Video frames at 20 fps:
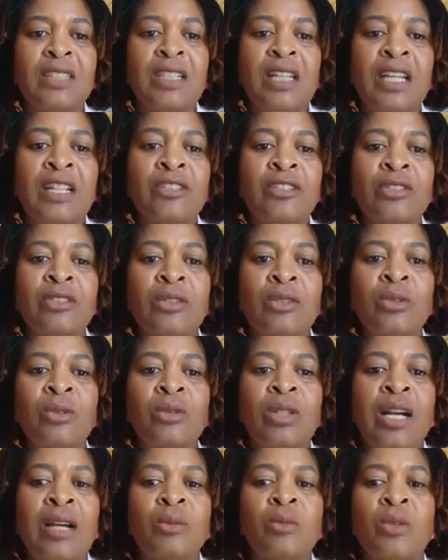And
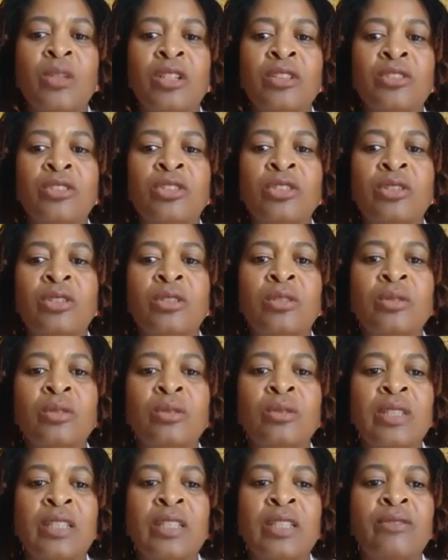so I want
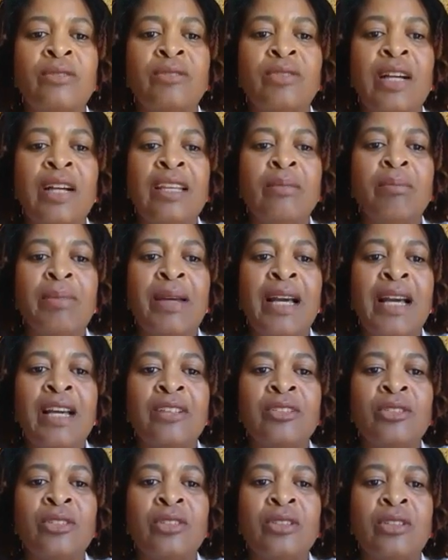to invite
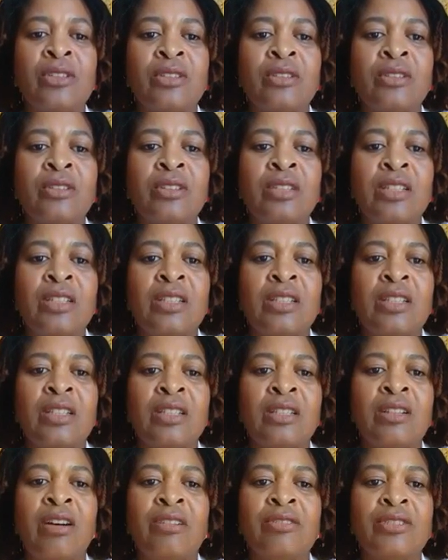back to the
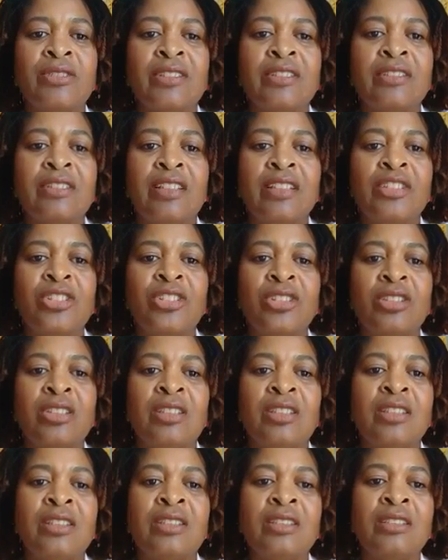
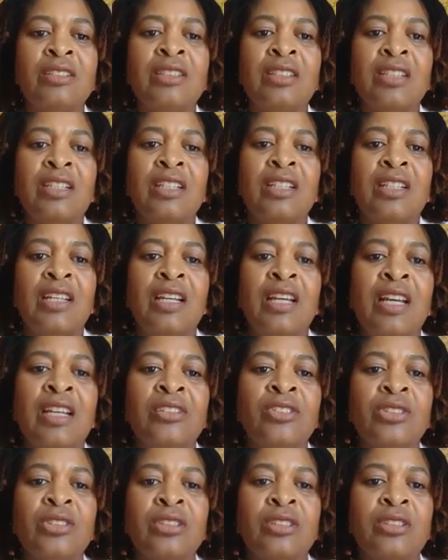conversation
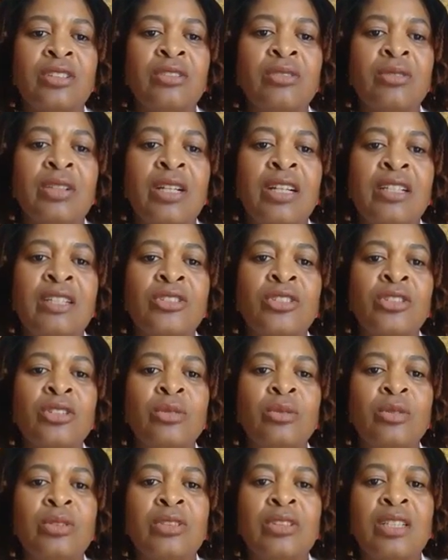Andrea Gunraj,
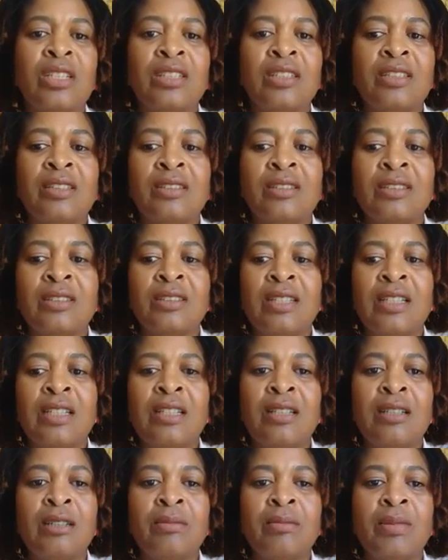who is
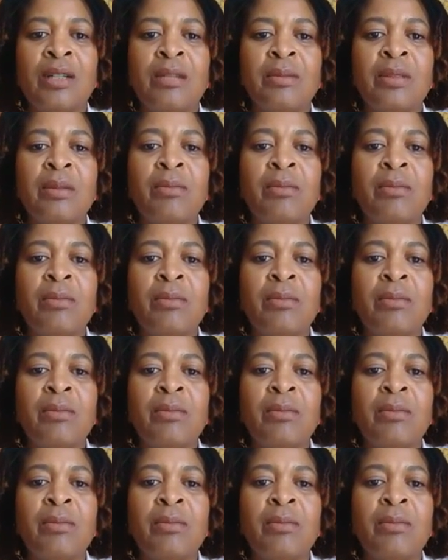gonna probably